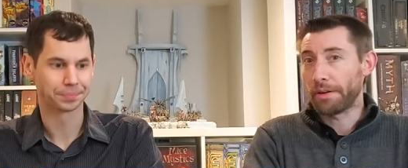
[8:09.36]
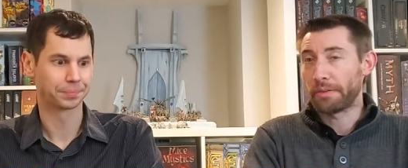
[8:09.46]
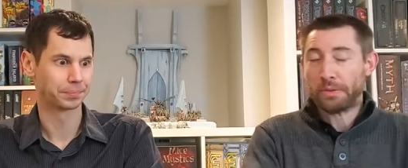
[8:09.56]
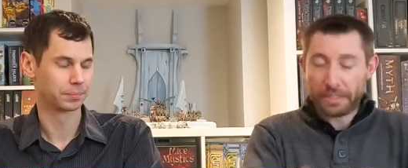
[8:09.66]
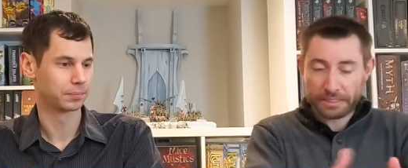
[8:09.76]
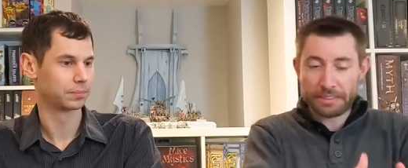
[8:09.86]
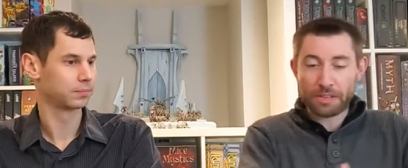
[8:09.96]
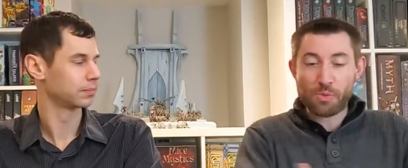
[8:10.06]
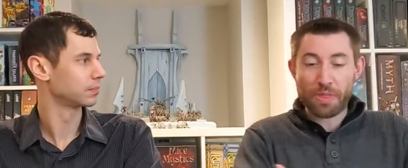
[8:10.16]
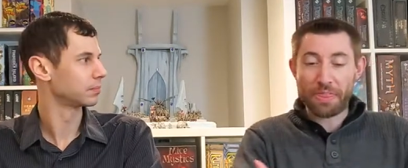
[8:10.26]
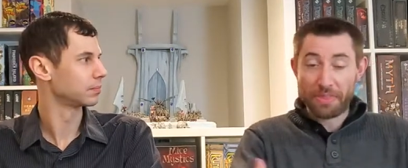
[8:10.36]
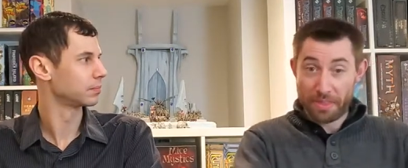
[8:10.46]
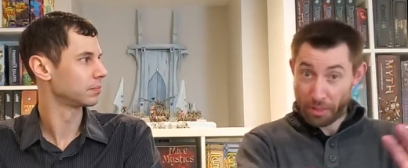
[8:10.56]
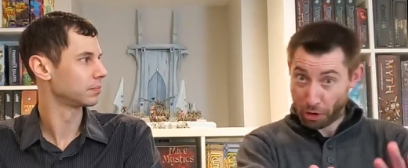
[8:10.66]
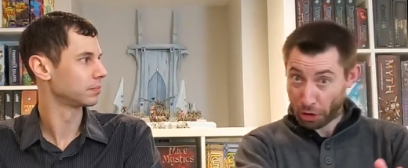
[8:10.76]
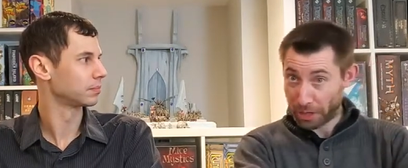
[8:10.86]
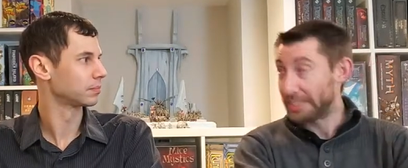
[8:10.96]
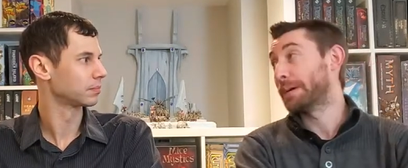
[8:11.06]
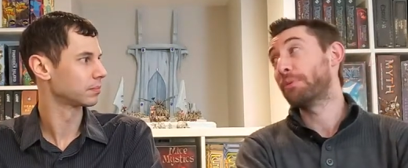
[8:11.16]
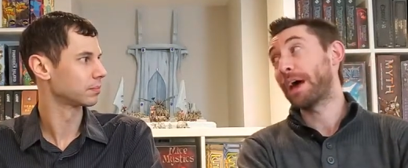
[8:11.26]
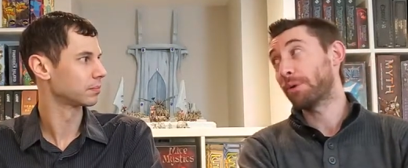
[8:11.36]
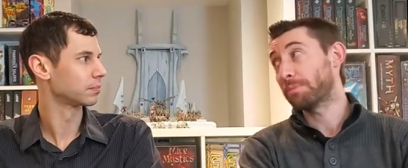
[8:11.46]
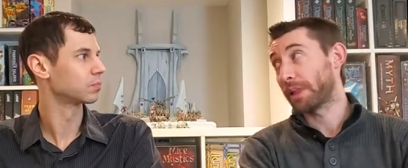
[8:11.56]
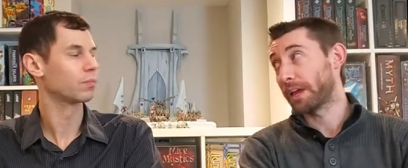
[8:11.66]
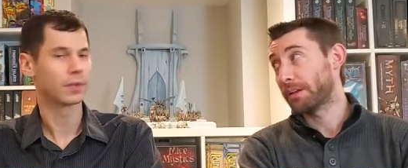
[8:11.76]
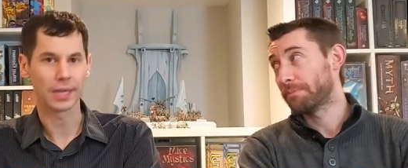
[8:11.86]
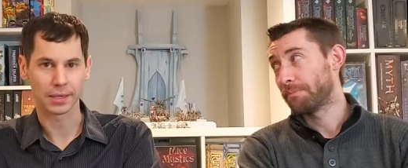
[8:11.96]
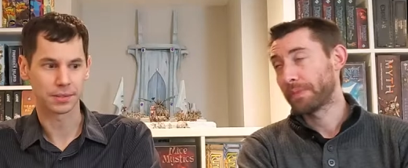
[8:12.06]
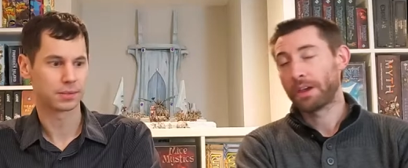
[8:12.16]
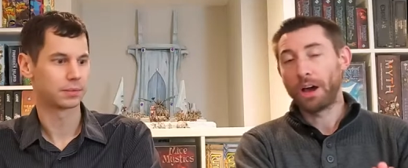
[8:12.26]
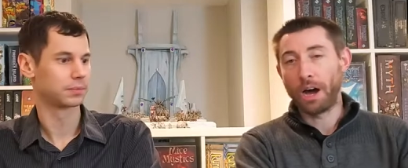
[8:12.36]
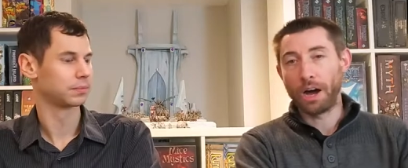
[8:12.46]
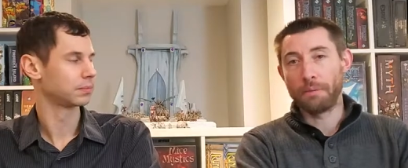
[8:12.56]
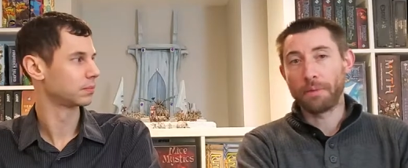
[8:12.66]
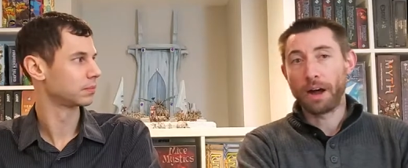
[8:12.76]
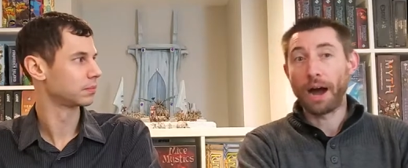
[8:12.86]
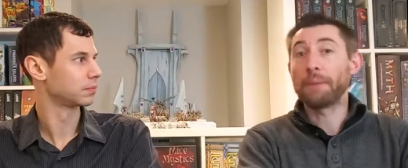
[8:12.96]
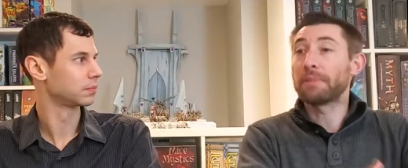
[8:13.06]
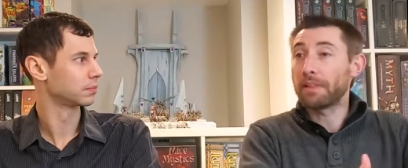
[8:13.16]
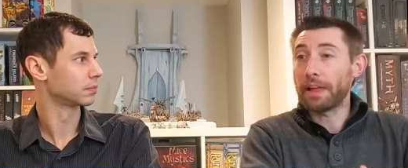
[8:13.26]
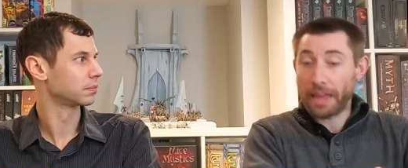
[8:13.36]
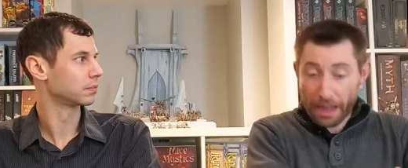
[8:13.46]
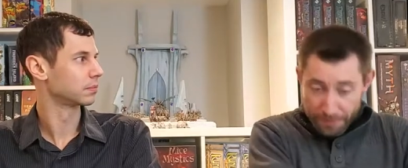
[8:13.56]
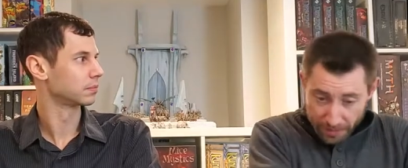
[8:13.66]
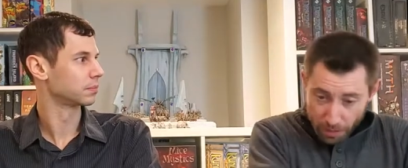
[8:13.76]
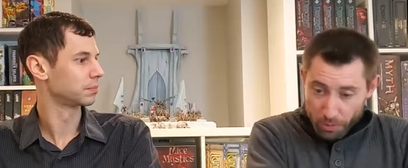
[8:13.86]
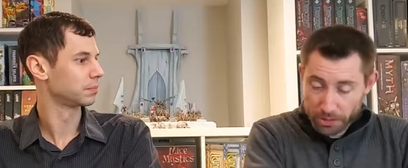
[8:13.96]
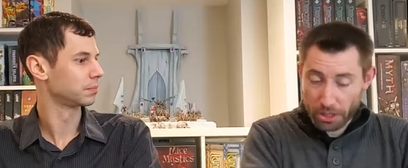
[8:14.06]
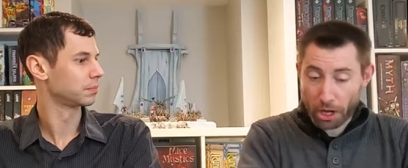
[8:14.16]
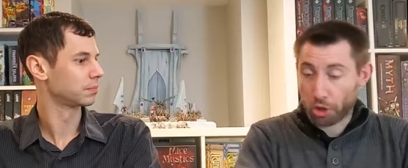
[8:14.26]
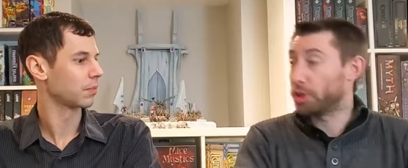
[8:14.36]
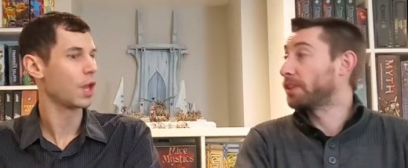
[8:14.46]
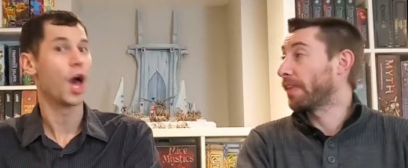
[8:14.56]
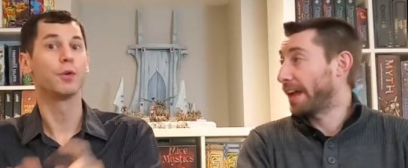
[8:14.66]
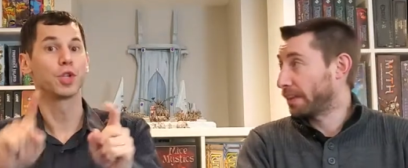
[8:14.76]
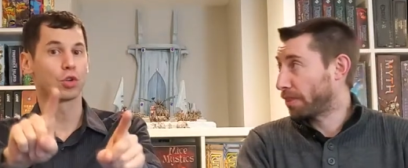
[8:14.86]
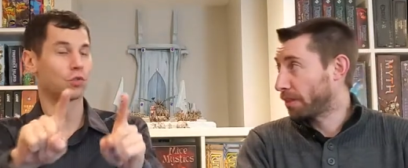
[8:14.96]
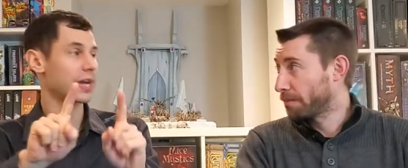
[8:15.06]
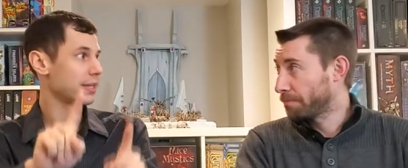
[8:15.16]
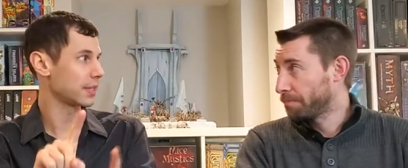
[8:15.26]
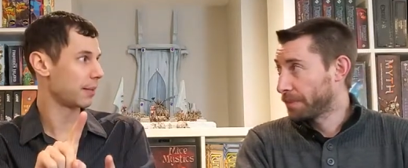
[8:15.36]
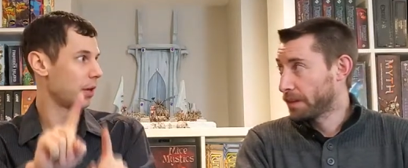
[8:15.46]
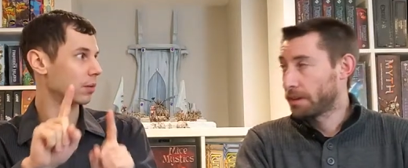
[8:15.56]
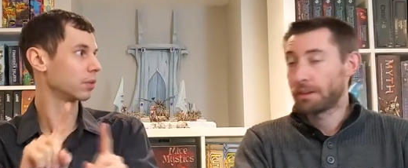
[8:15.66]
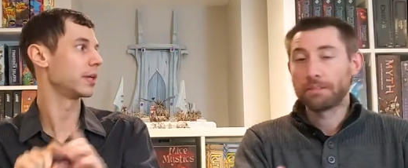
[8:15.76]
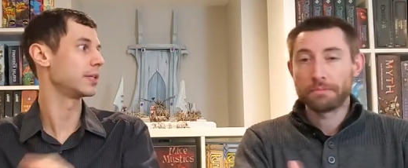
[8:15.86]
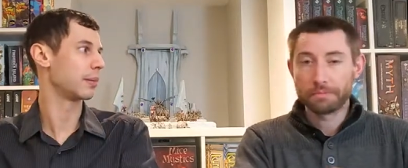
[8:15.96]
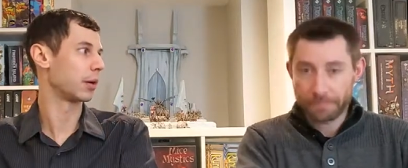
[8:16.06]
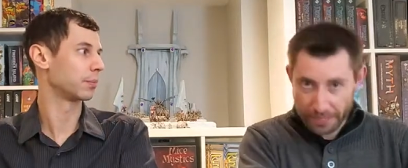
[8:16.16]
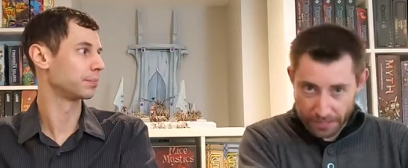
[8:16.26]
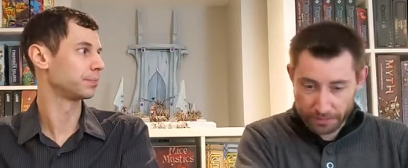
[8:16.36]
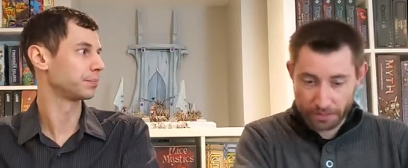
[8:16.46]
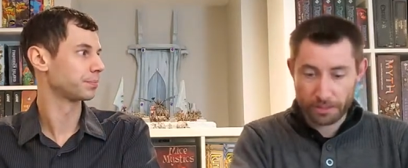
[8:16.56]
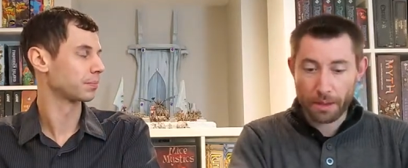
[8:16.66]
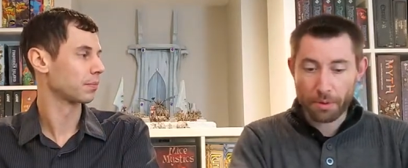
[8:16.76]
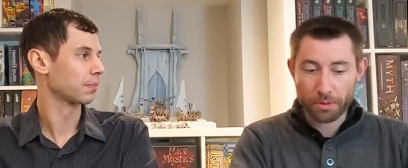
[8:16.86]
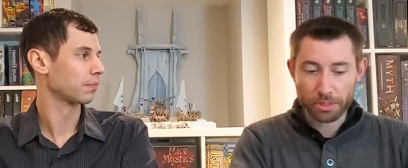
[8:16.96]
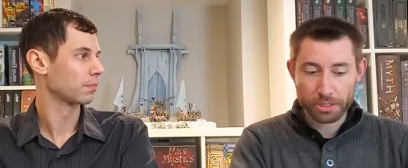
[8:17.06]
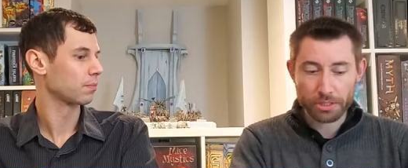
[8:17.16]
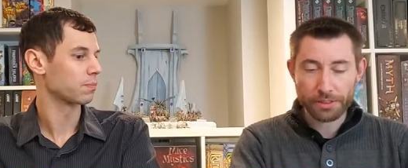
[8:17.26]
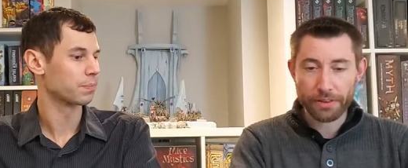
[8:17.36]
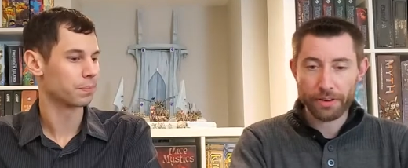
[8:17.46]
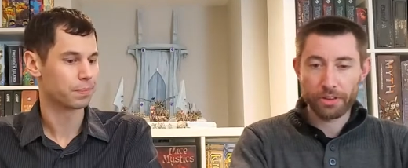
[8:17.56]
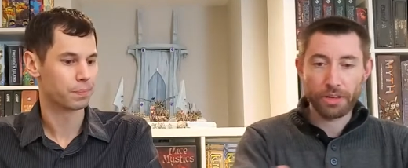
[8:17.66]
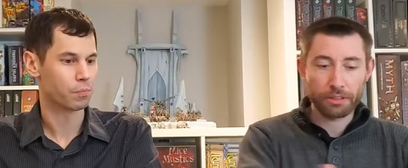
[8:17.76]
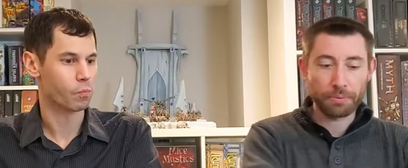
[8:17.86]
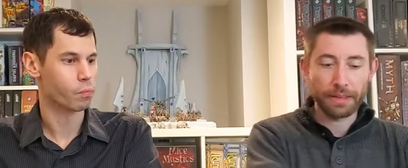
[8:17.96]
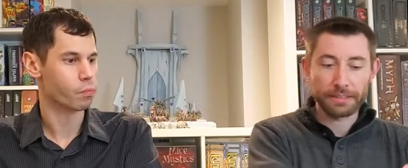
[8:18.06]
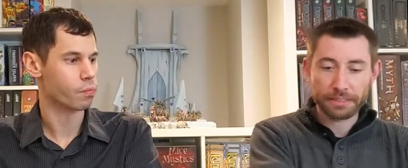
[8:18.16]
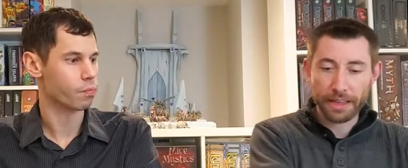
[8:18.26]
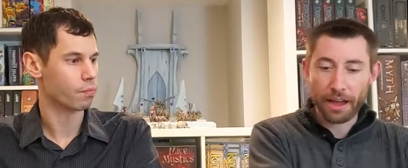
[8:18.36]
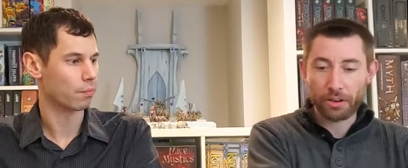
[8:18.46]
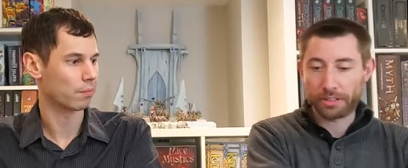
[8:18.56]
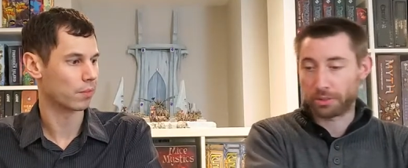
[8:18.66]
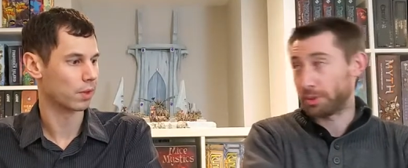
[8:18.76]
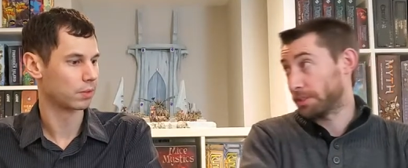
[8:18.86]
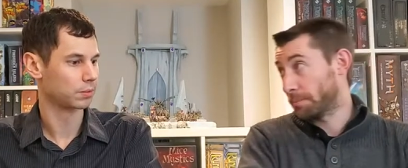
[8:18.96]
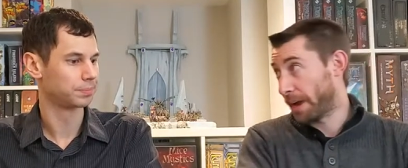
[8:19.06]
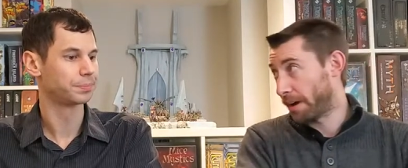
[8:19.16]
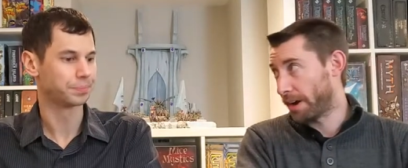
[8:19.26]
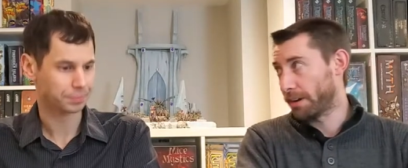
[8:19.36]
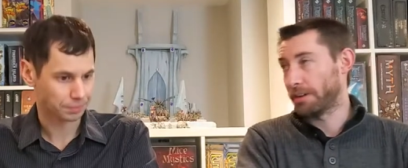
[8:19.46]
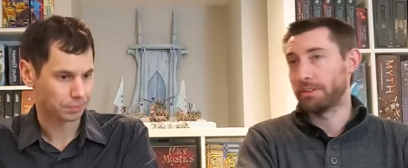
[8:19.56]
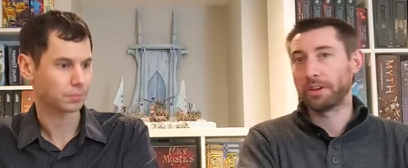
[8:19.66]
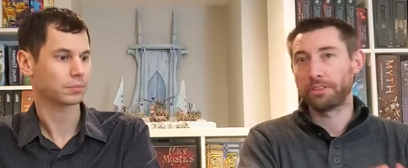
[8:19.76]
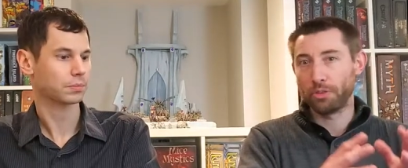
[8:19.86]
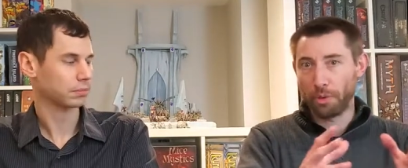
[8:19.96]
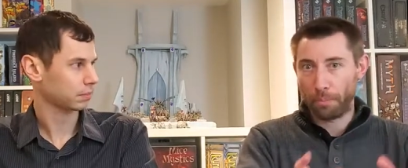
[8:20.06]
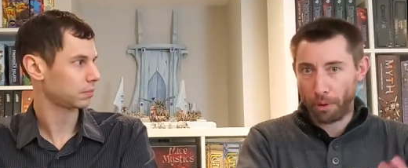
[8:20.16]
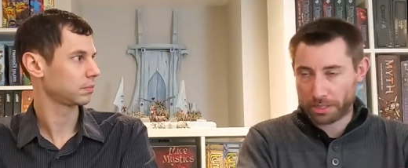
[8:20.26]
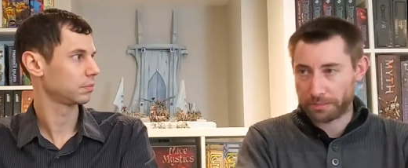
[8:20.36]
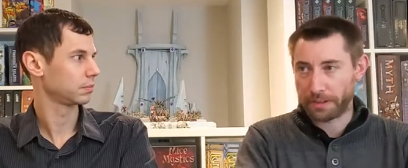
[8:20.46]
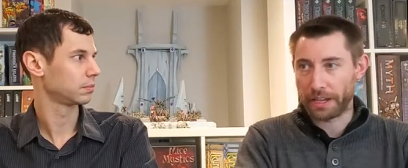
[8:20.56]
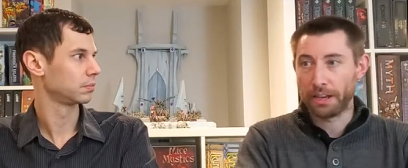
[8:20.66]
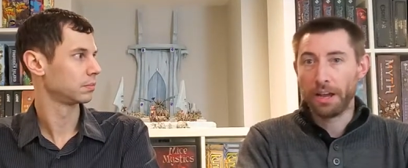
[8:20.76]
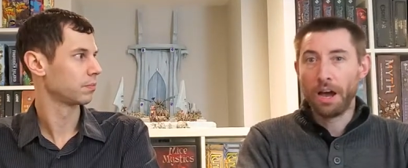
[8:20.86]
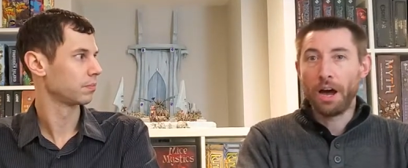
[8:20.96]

Speaker 1: Let's stick with the current demo that we played. Yes. I'm glad. I think it was a good length. It was a
Speaker 2: great demo. Great demo.
Speaker 1: Yes, the demo was really great. You got to play as Cloud. You could switch to Barrett, and you got to do a boss fight.